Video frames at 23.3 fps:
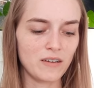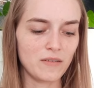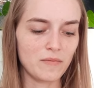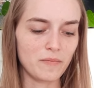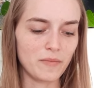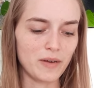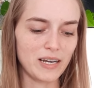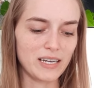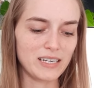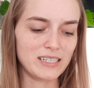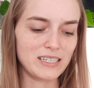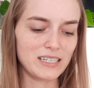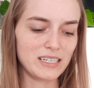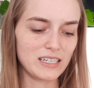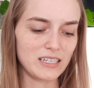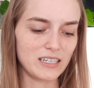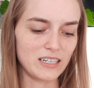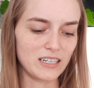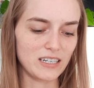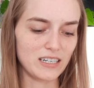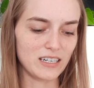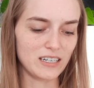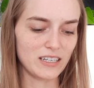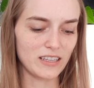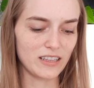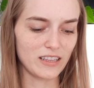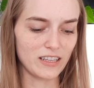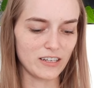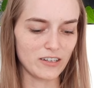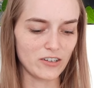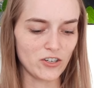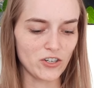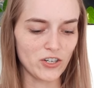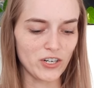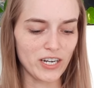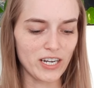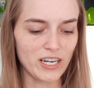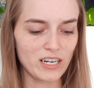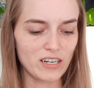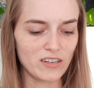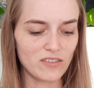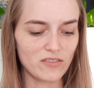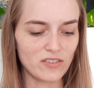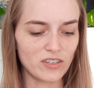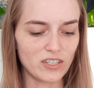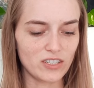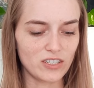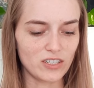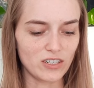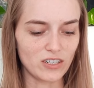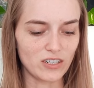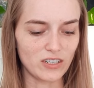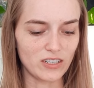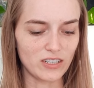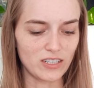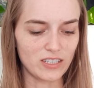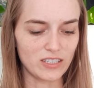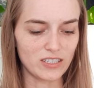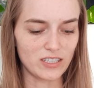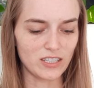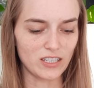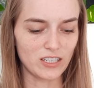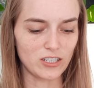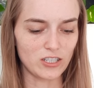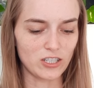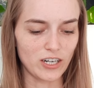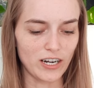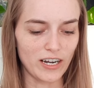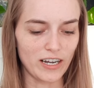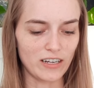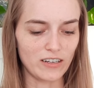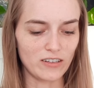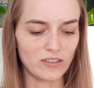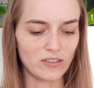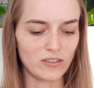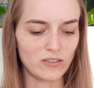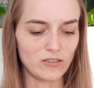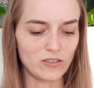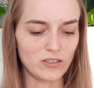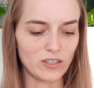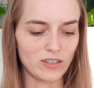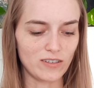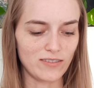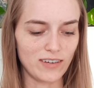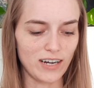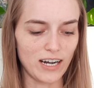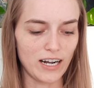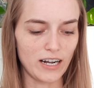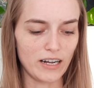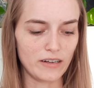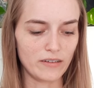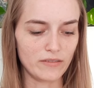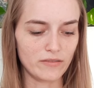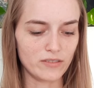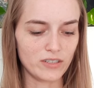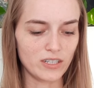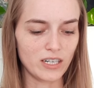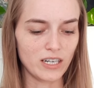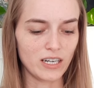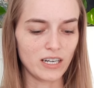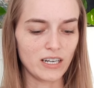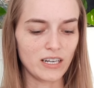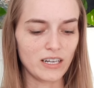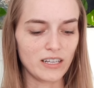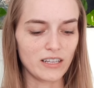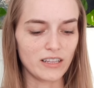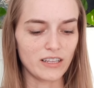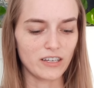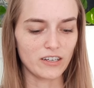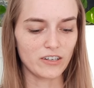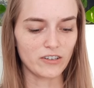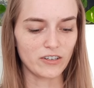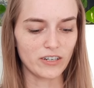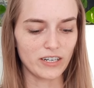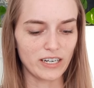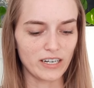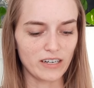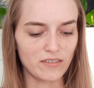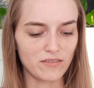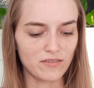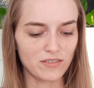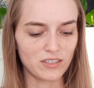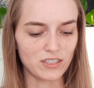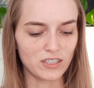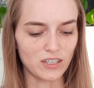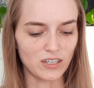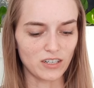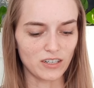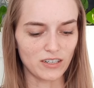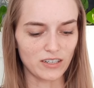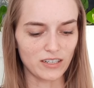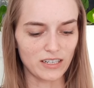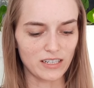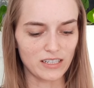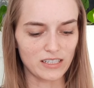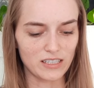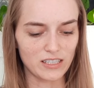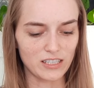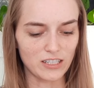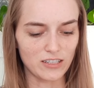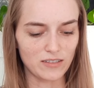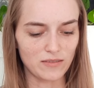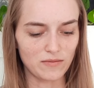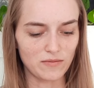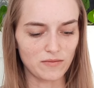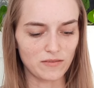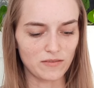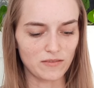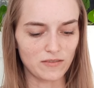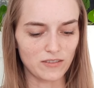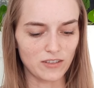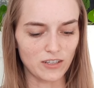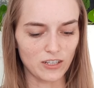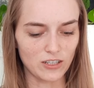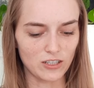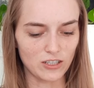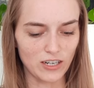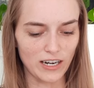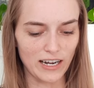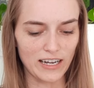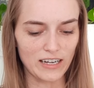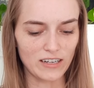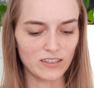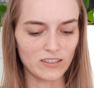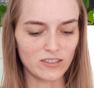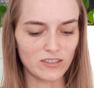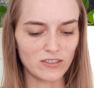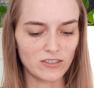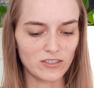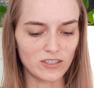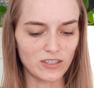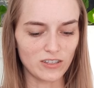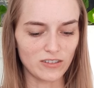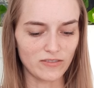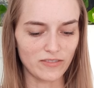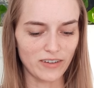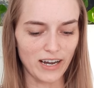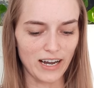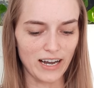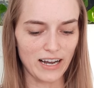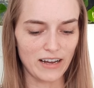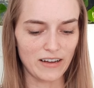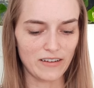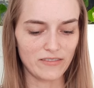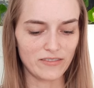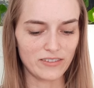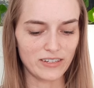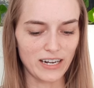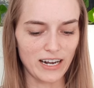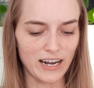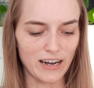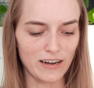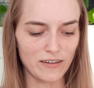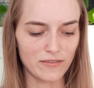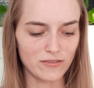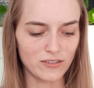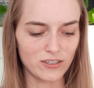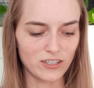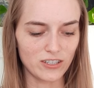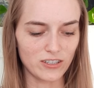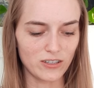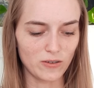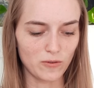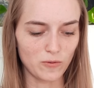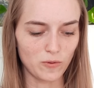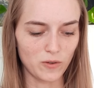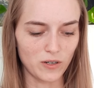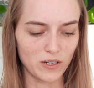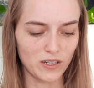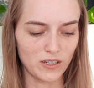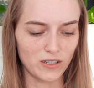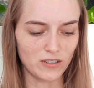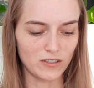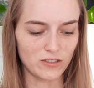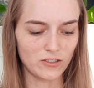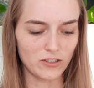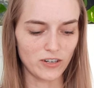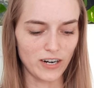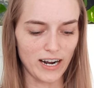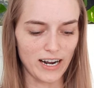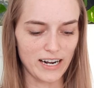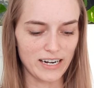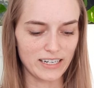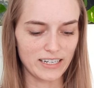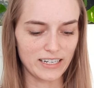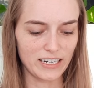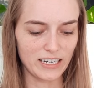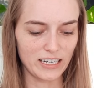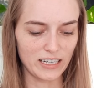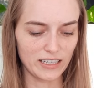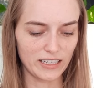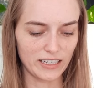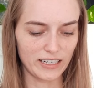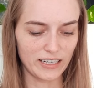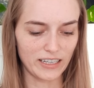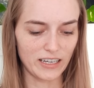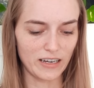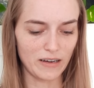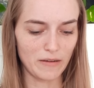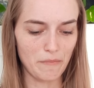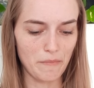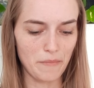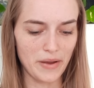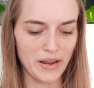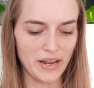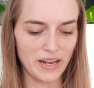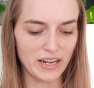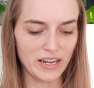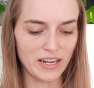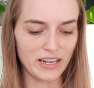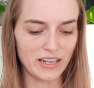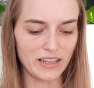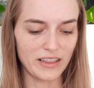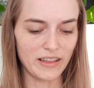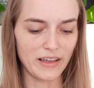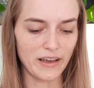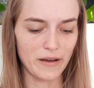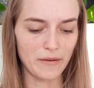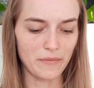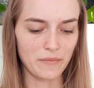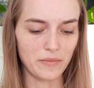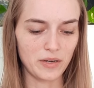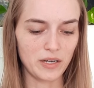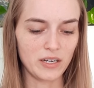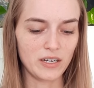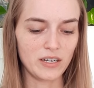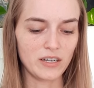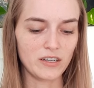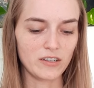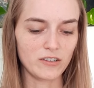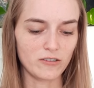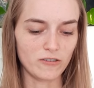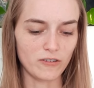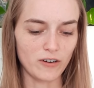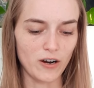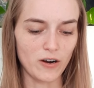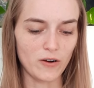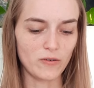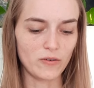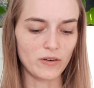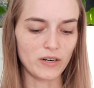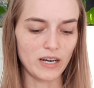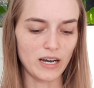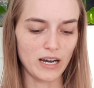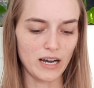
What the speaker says: My dear, the creative adult is the child who survived. The creative adult is the child who survived after the world tried killing them, making them grown